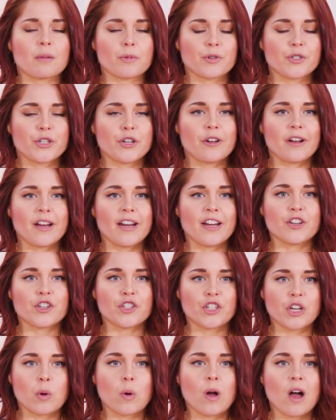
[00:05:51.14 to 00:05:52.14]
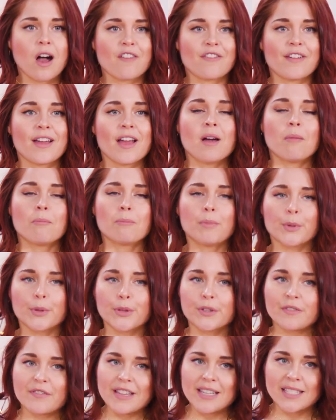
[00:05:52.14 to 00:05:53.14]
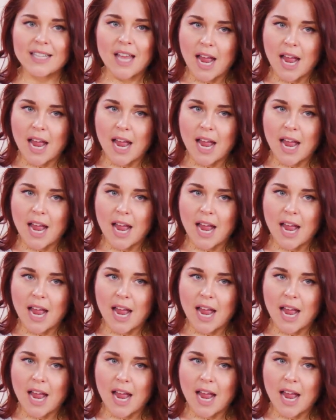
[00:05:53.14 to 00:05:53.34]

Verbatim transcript: opportunity to show off both of these